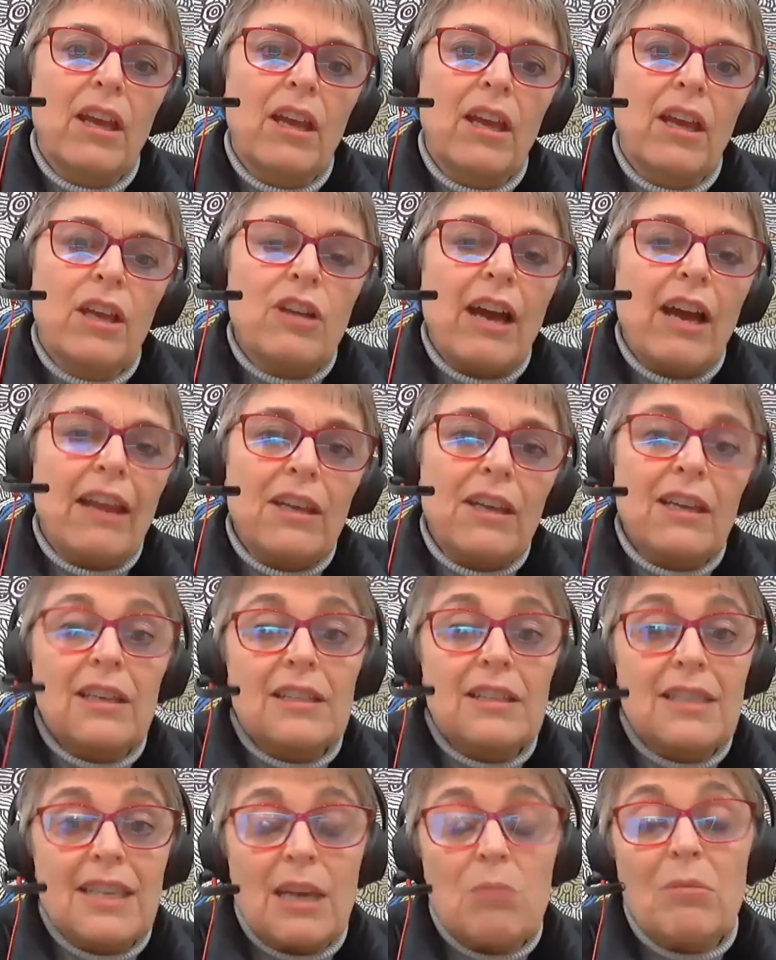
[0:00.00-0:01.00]
So I think
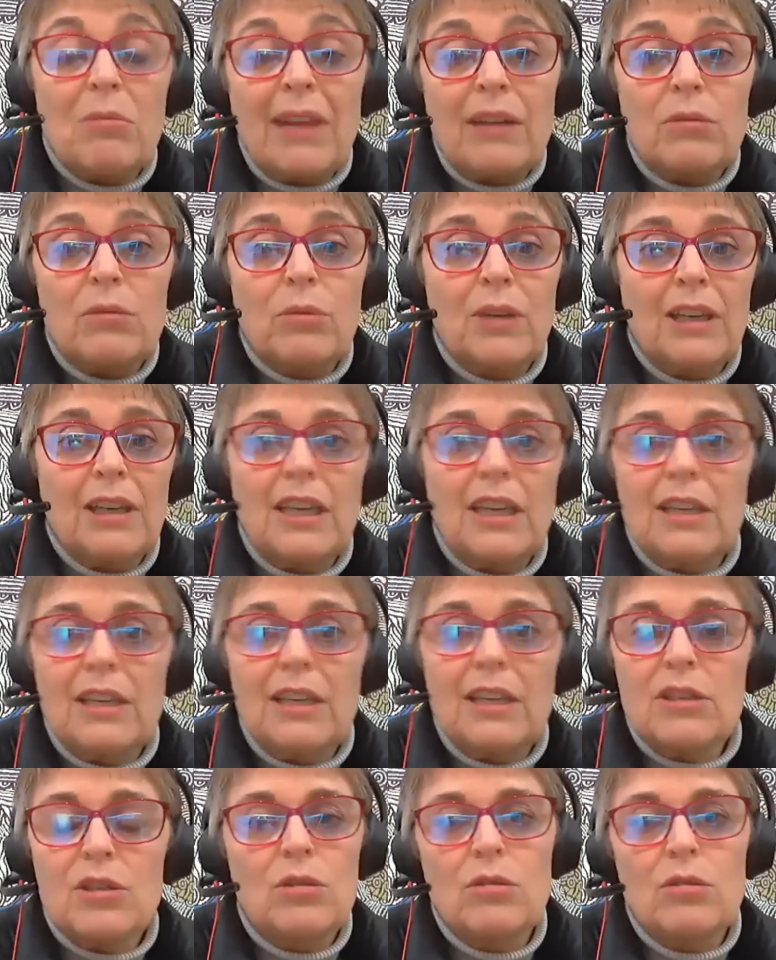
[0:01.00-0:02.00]
it's them that we need
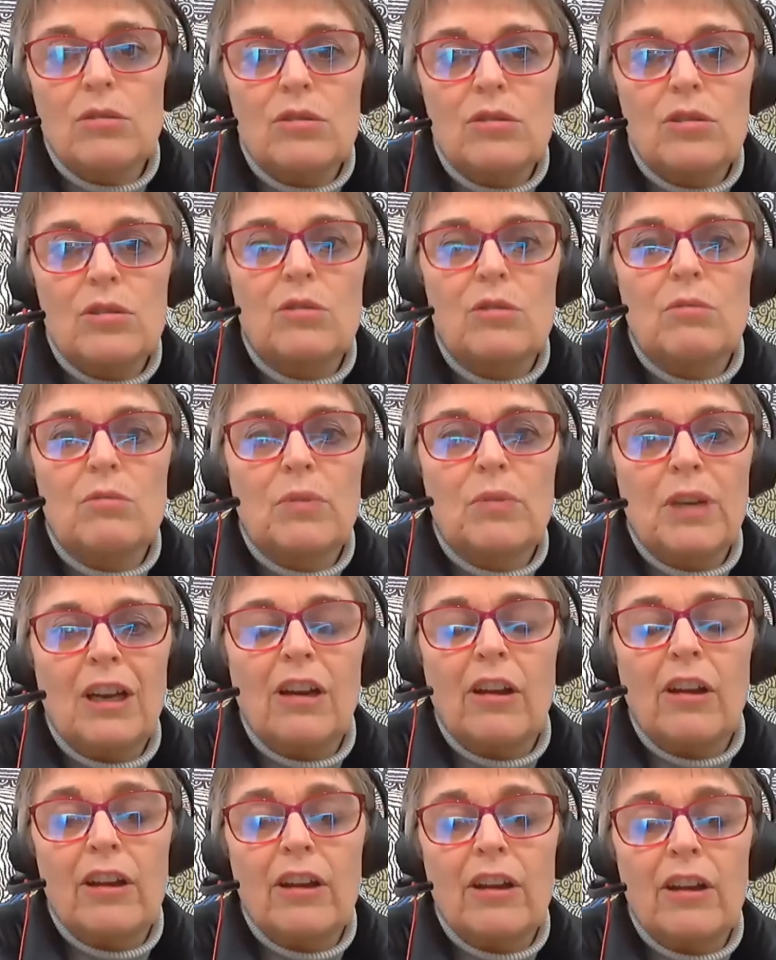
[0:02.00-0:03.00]
to put a
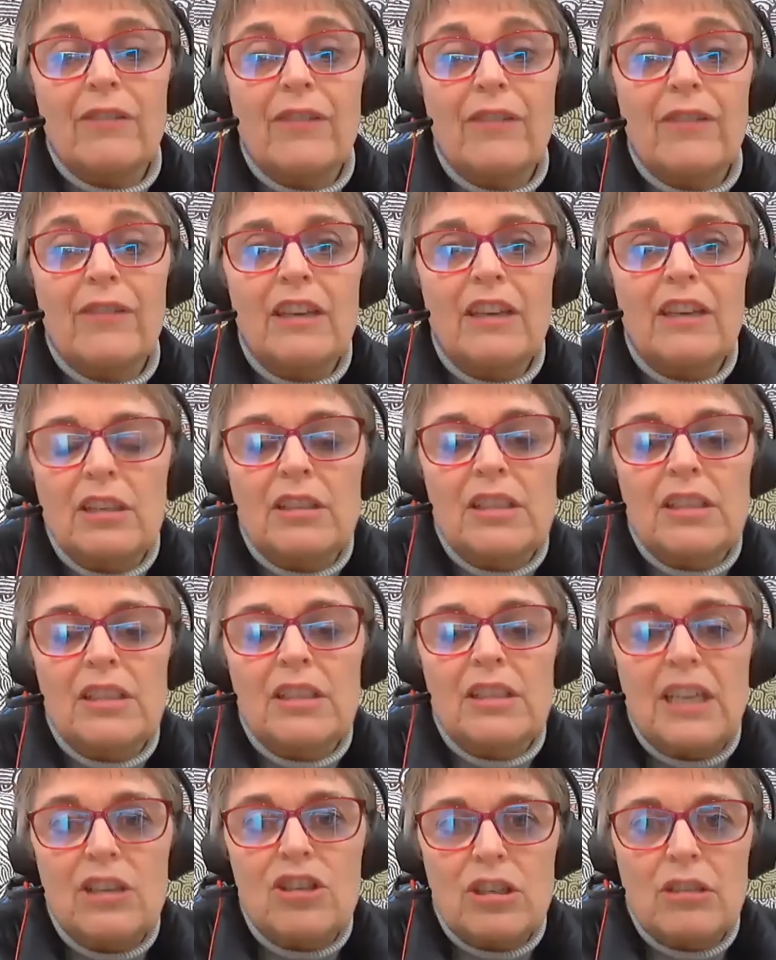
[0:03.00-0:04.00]
lot of energy and
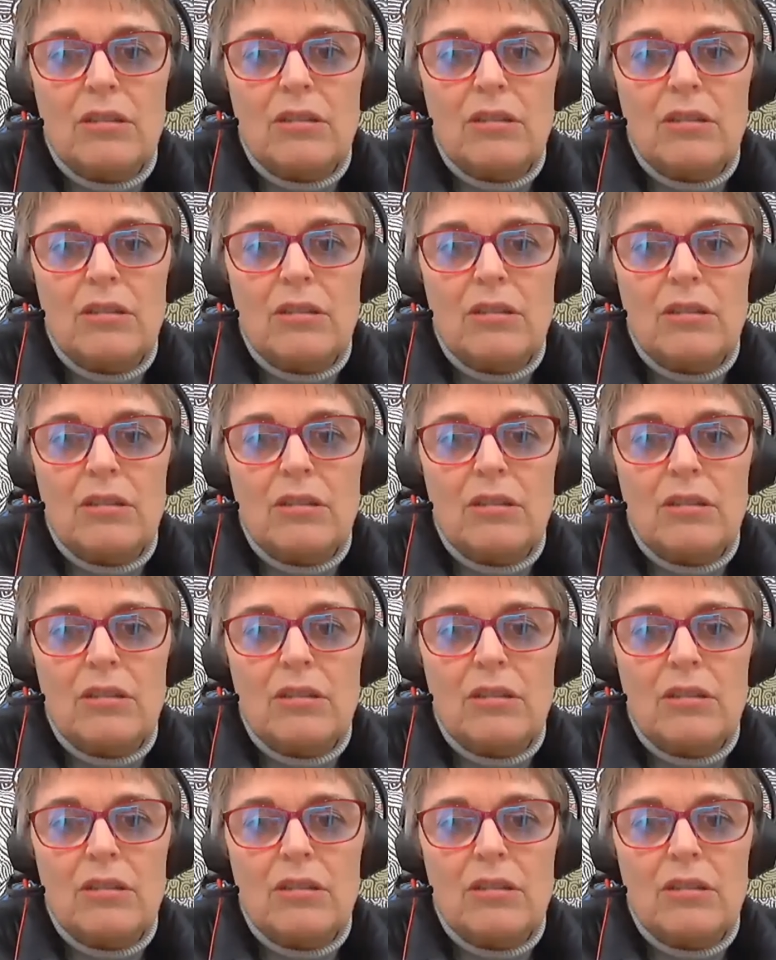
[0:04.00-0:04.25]
attention